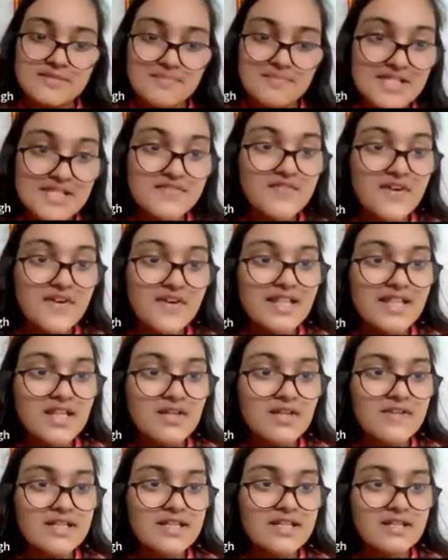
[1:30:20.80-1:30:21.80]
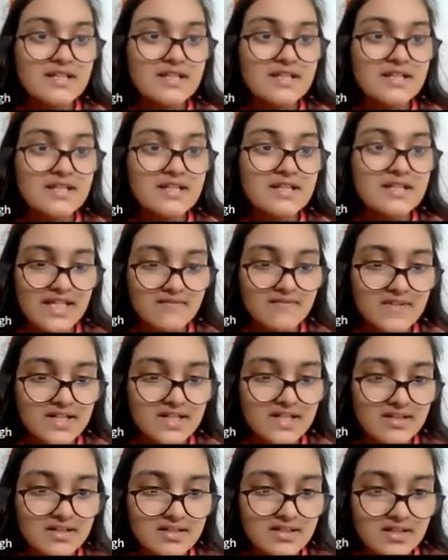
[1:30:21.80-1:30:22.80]
specifying the width, height and
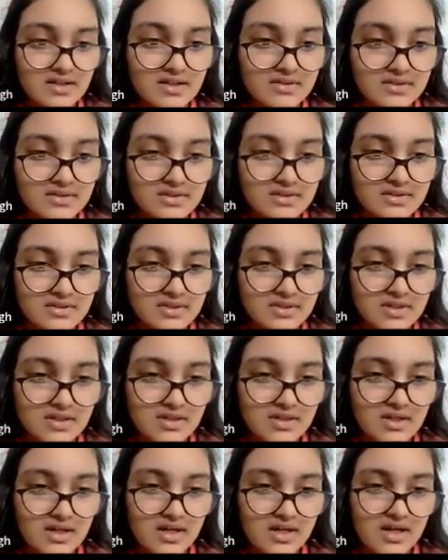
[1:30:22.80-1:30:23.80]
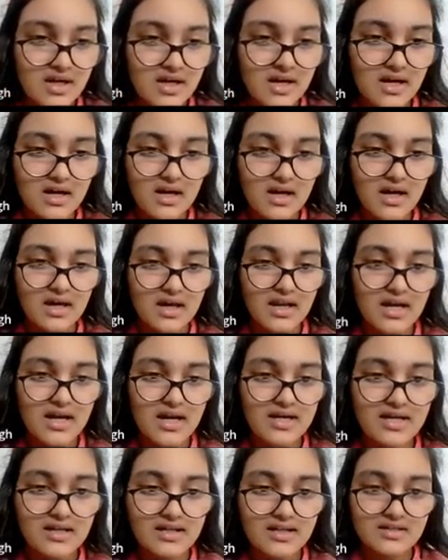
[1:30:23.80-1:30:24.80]
width. Now, I'll
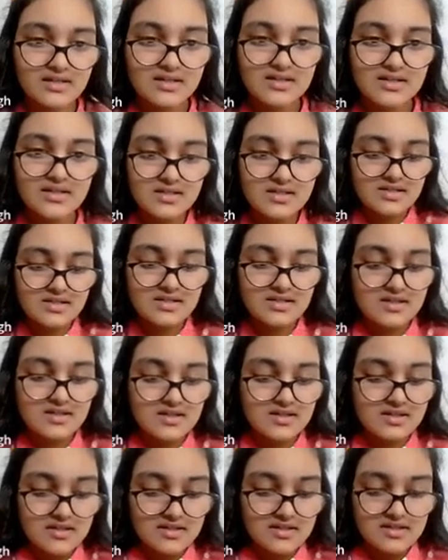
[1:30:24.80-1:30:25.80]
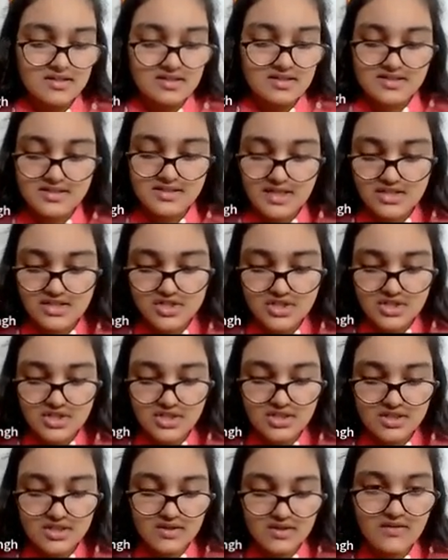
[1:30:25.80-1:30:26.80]
add
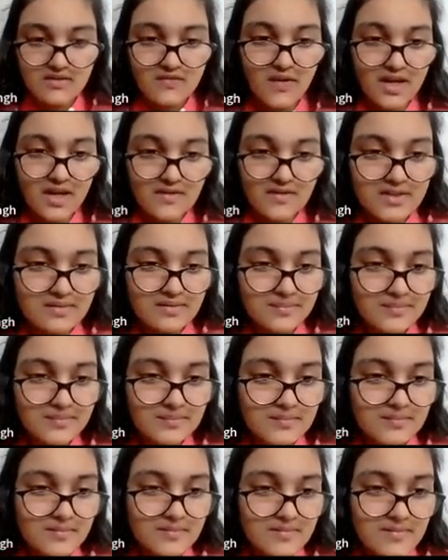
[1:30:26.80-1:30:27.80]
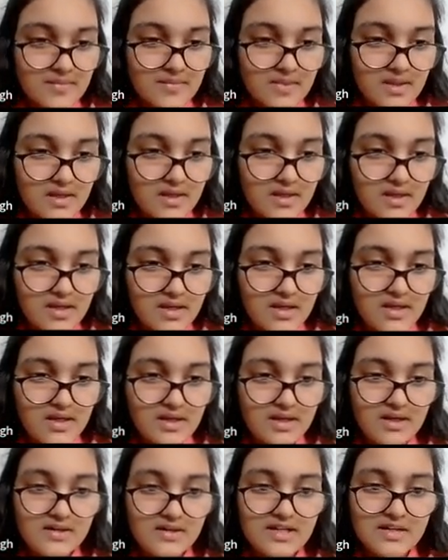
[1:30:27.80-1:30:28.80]
session 5 here.
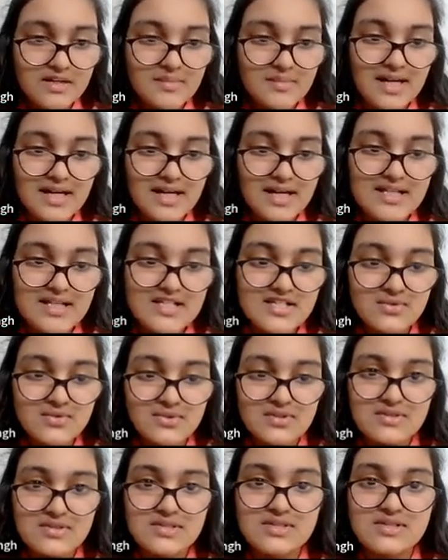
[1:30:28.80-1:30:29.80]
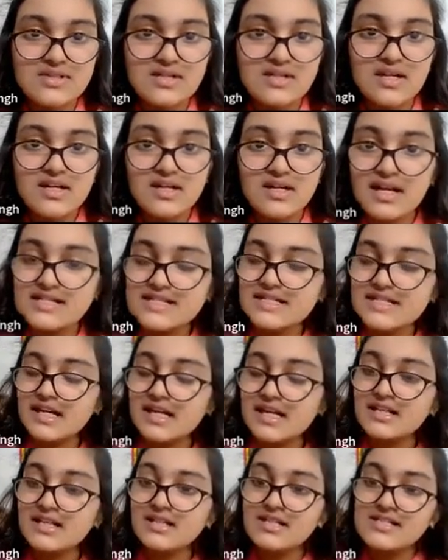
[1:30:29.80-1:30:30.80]
Now let me add the source. As
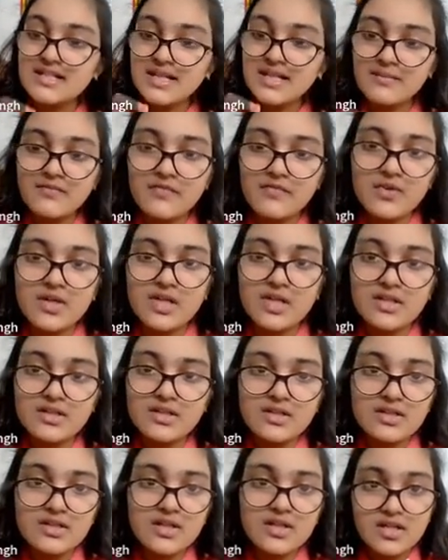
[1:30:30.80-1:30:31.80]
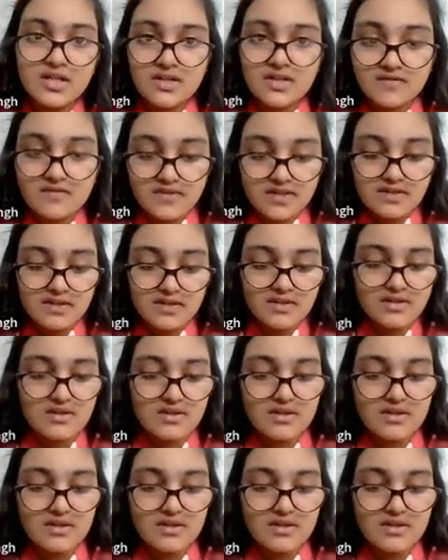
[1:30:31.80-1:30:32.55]
they're in the same folder, we're